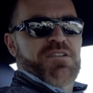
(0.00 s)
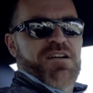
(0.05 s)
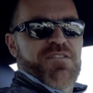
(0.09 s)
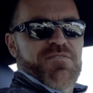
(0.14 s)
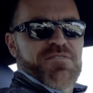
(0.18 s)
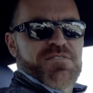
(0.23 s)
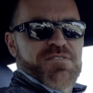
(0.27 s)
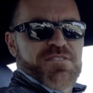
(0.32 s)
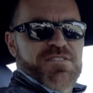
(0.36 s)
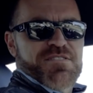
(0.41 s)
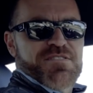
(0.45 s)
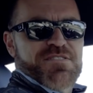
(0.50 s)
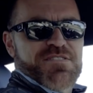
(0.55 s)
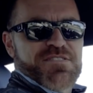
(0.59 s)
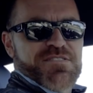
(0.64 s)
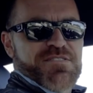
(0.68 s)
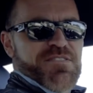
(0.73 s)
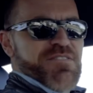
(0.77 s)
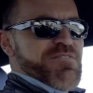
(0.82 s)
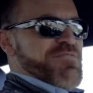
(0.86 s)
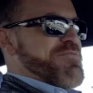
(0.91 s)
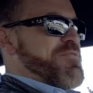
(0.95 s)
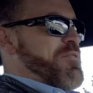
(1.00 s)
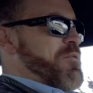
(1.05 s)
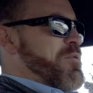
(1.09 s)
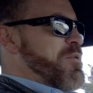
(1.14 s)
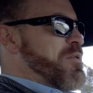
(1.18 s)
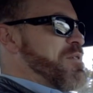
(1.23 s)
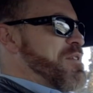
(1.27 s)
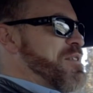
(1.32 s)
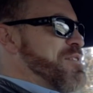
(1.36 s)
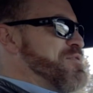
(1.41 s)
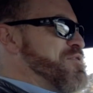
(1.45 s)
driving this
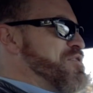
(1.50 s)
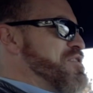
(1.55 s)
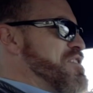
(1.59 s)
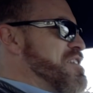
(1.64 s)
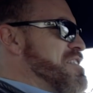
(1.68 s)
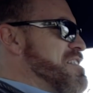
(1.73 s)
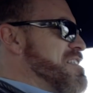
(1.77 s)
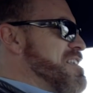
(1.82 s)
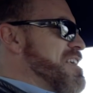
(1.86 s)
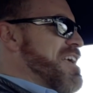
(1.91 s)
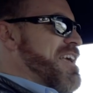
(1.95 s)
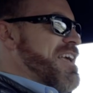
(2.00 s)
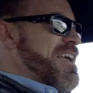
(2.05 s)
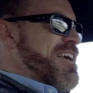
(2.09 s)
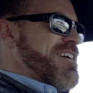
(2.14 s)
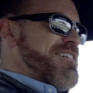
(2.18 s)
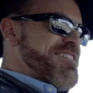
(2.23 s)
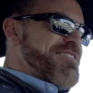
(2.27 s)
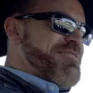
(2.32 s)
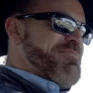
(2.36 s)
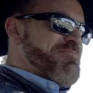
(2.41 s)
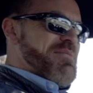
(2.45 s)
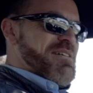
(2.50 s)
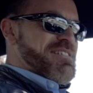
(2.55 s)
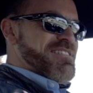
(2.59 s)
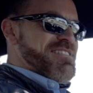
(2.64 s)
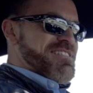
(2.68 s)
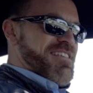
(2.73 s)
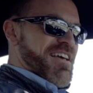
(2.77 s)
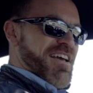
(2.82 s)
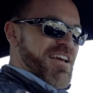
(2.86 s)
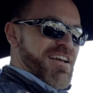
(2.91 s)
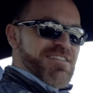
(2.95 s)
Ford GT
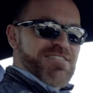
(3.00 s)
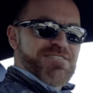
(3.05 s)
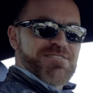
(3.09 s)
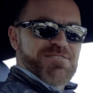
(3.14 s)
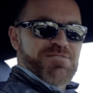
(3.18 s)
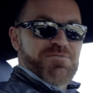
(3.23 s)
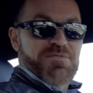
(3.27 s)
Mustang